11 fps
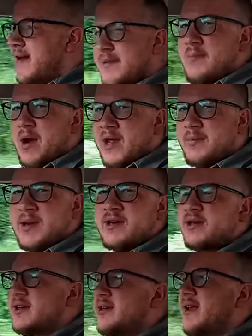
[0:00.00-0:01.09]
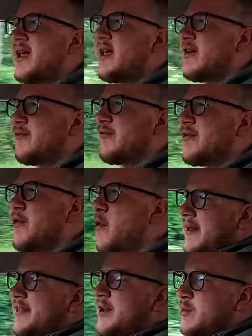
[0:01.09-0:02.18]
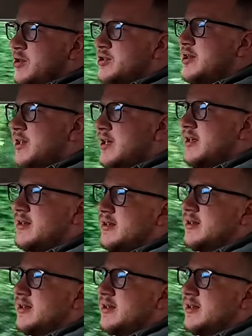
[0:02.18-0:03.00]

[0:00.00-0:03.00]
in my opinion, if I think what's going to